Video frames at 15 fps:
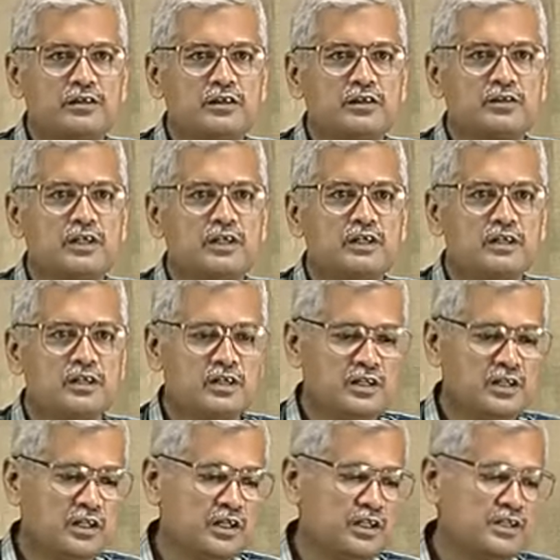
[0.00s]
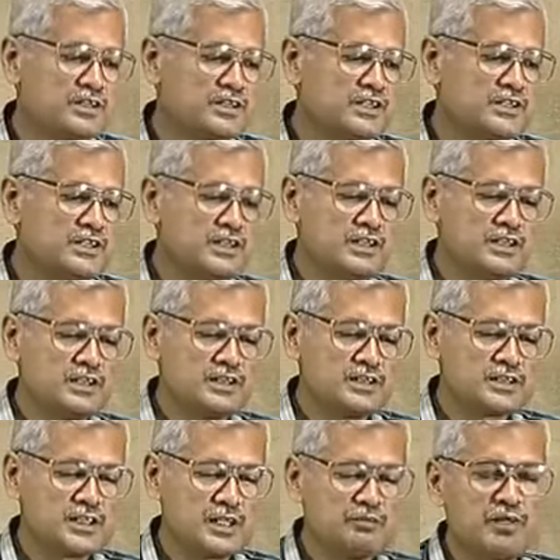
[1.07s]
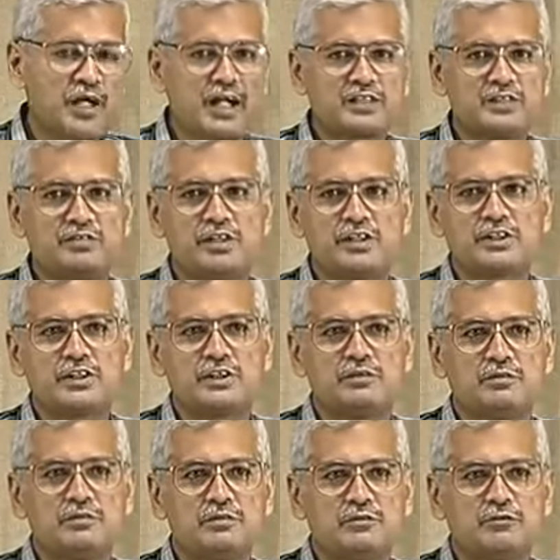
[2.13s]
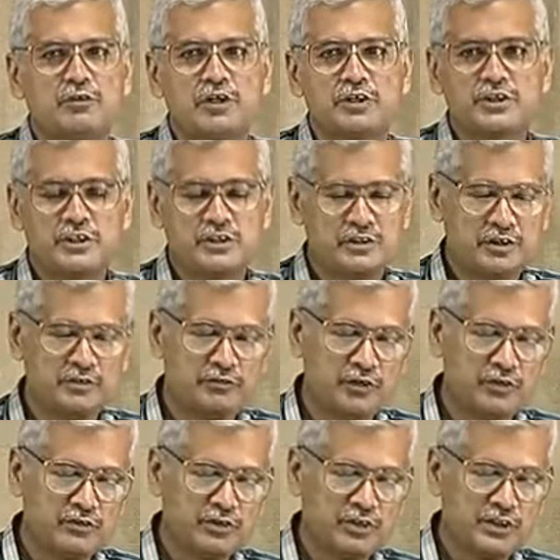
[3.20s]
okay, is some activation function, if we could